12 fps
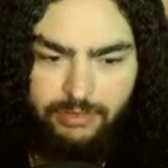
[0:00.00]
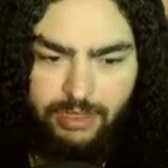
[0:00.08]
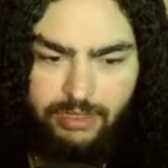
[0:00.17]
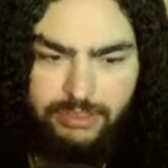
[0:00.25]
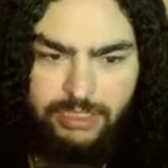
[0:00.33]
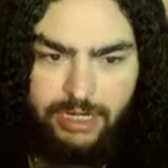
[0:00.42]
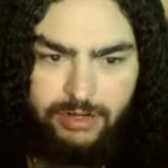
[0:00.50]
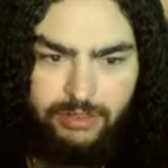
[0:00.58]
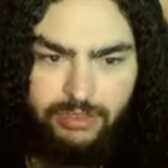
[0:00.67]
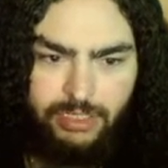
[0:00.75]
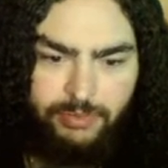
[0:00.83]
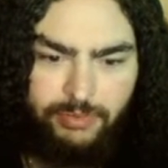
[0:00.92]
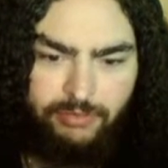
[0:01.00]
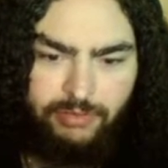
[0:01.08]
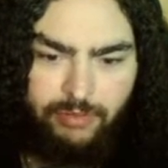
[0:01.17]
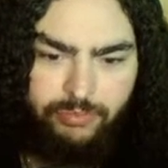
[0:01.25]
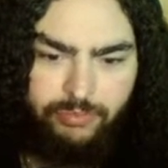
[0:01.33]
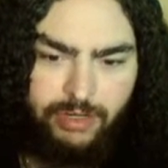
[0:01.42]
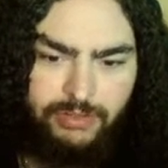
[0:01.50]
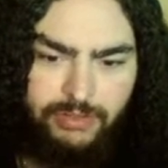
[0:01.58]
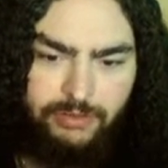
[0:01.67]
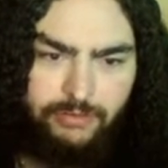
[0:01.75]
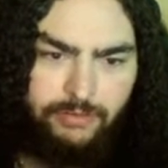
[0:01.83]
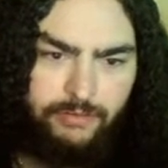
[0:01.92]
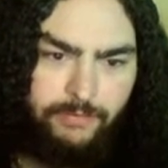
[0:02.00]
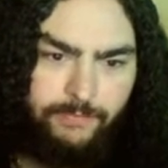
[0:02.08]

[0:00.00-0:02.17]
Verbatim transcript: How dare you touch my Raprasu.